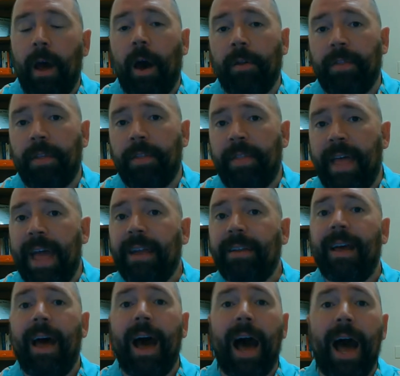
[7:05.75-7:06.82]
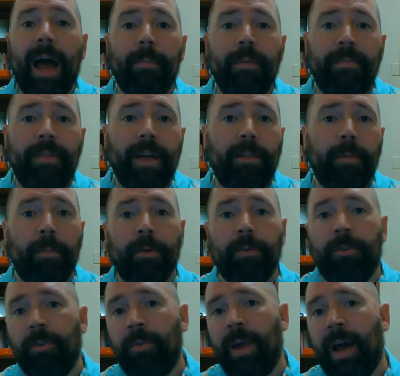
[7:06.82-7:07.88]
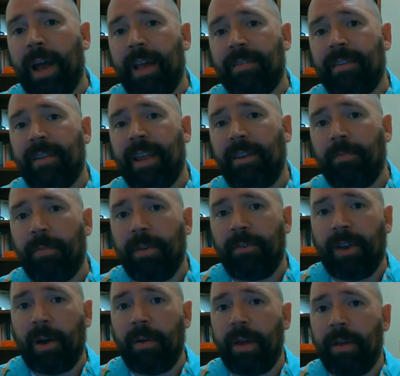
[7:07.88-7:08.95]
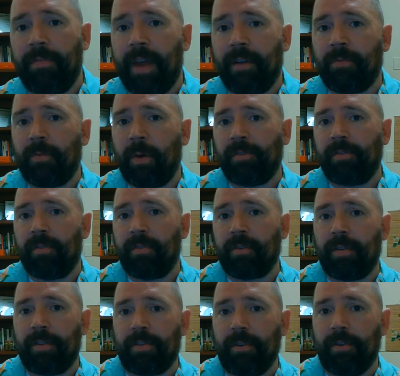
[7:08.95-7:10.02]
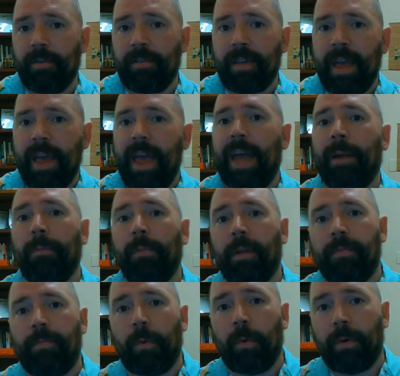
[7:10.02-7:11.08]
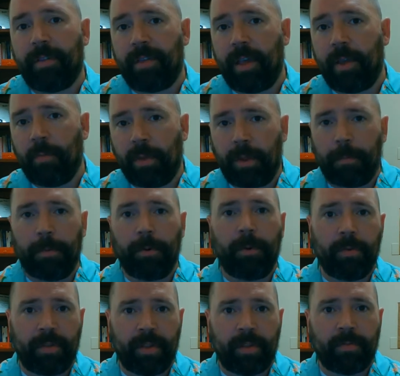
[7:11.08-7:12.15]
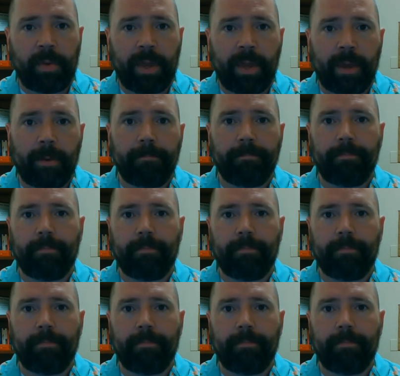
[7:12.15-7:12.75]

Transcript: Other than that, I'm available. Do not hesitate to reach out if you have questions or concerns, and I'm looking forward to seeing what you produce this week.